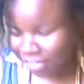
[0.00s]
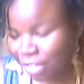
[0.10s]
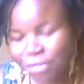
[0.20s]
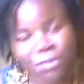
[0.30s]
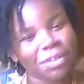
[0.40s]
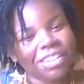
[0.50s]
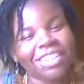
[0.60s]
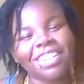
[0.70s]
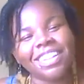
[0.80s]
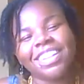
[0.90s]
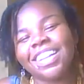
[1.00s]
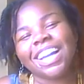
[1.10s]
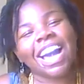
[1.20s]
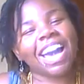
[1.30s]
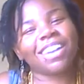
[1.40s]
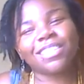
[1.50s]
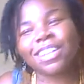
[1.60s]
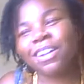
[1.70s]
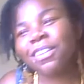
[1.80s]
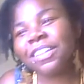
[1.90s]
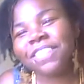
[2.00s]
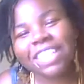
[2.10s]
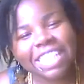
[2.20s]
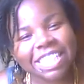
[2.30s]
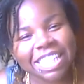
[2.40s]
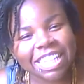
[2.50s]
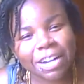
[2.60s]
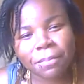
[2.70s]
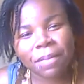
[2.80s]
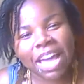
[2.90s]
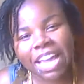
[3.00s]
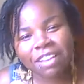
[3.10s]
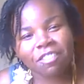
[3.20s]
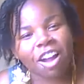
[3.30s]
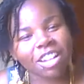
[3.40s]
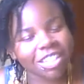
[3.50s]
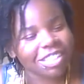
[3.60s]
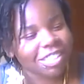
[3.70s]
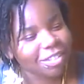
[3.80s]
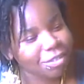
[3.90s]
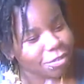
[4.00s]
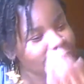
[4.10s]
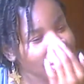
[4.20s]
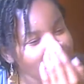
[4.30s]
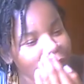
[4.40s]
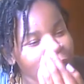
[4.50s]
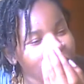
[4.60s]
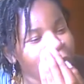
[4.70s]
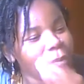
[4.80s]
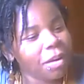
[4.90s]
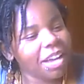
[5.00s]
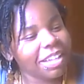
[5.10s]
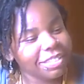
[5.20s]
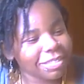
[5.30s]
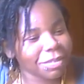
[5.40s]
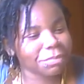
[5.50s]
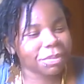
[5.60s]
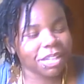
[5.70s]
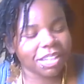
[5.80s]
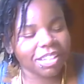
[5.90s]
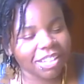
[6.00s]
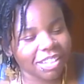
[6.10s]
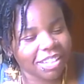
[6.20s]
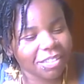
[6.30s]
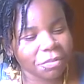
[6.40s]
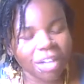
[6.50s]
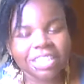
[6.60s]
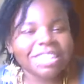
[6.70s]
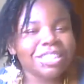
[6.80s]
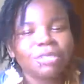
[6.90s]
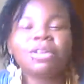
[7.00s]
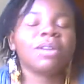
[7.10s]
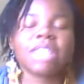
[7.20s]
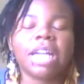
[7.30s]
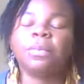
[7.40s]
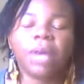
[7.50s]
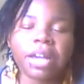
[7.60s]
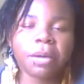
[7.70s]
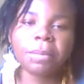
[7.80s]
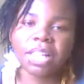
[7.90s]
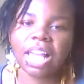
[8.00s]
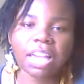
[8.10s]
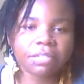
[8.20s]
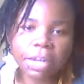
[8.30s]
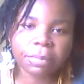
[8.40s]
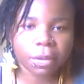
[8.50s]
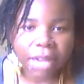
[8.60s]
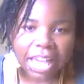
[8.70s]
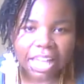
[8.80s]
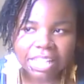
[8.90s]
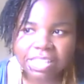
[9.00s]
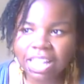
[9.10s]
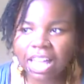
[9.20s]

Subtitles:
No. I don't know if Alicia done paid Rhonda too, or what, but Rhonda, you know damn well Miller ain't rape your ass.